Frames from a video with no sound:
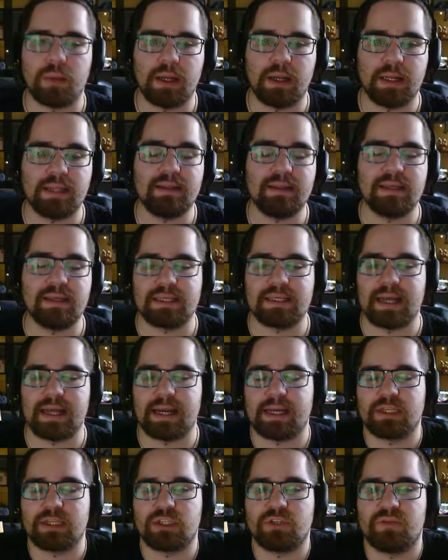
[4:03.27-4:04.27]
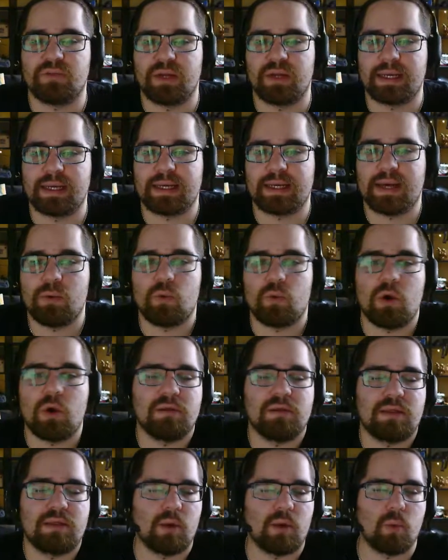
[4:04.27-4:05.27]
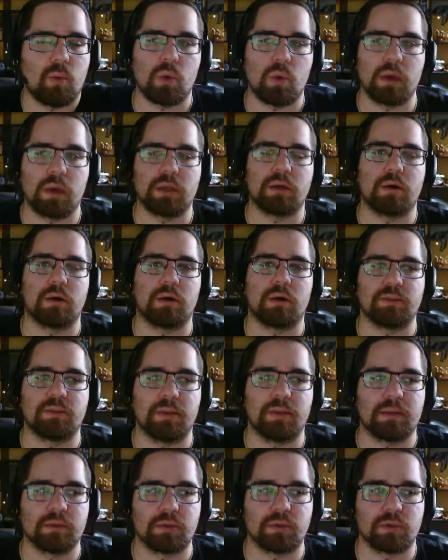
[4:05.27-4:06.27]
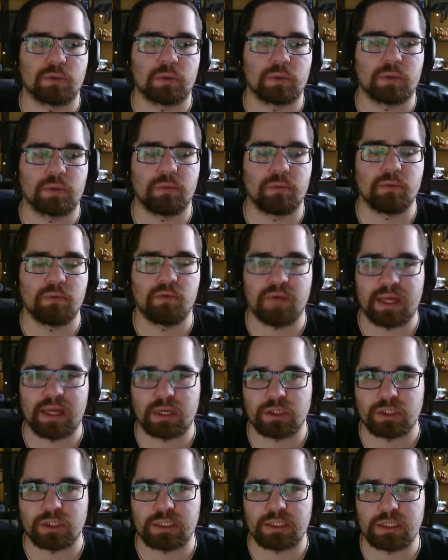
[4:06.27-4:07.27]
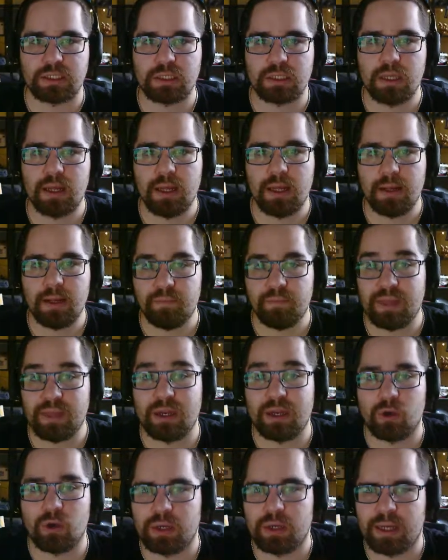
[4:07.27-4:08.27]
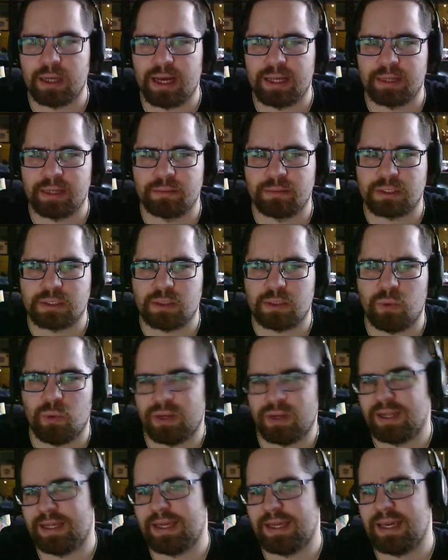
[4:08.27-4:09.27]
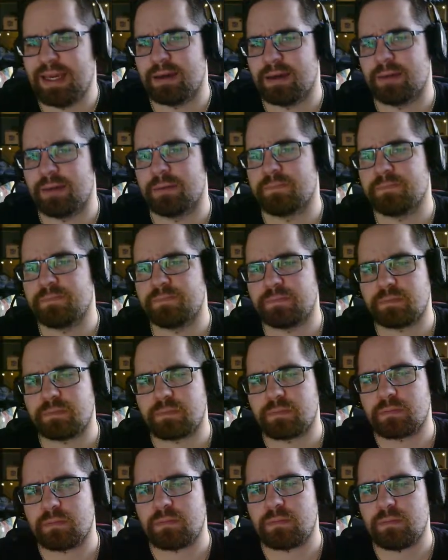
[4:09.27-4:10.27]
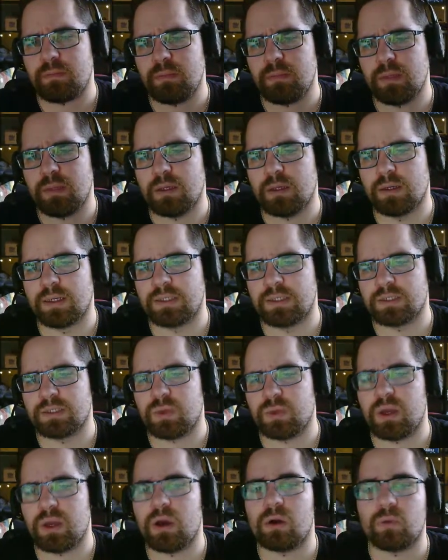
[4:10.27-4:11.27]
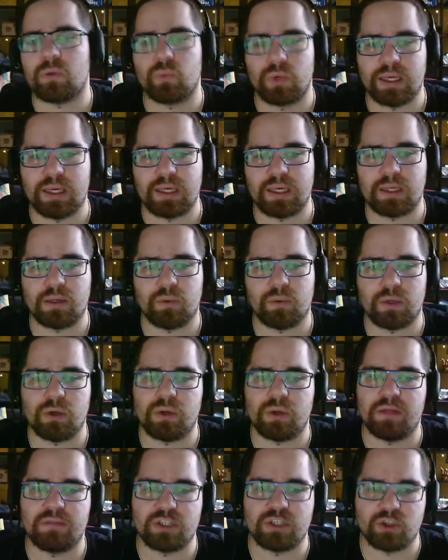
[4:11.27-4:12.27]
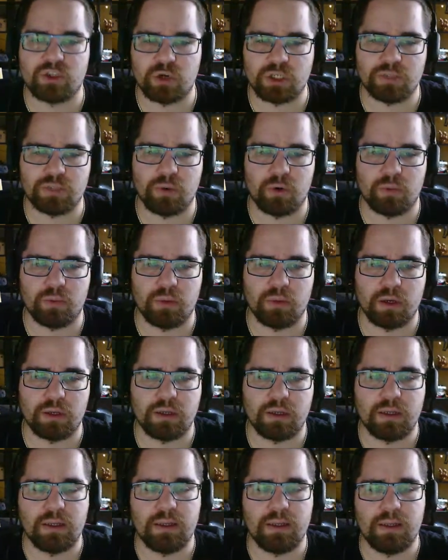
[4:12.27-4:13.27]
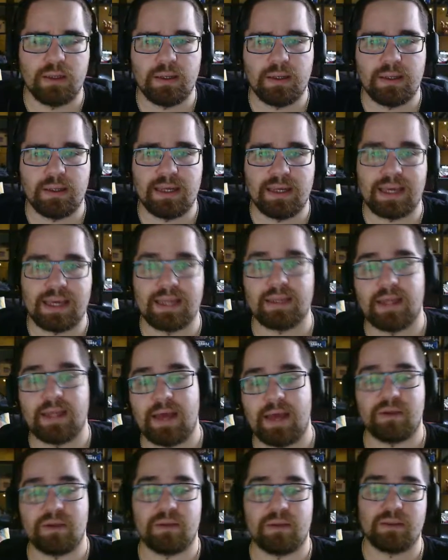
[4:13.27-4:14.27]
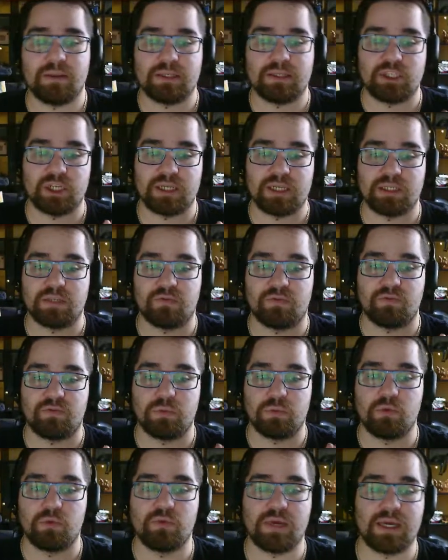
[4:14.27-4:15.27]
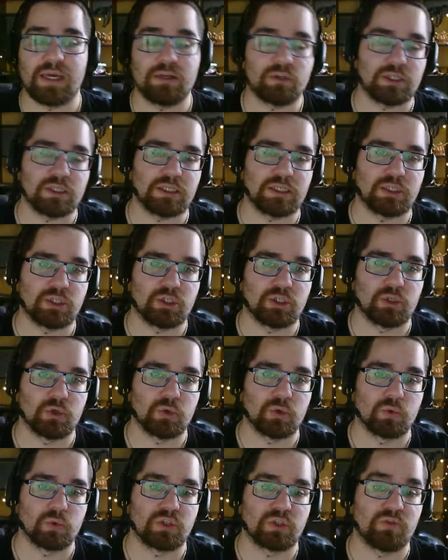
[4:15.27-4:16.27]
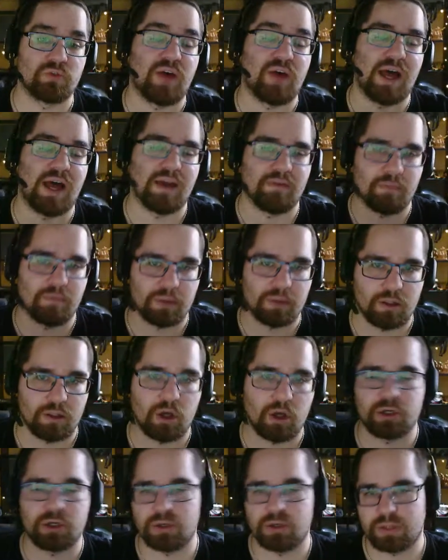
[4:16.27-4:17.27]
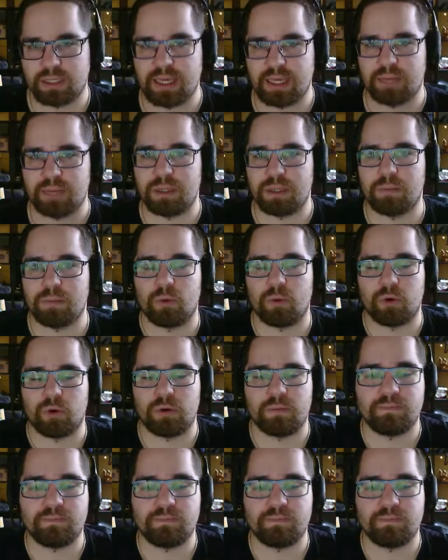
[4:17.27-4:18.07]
in this deck I just feel like I want that one card to be able to remove energies and annoying items when I can. Because we are weak, we don't have the strongest Pokemon, and having the chance of removing energies to survive a bit longer can be important.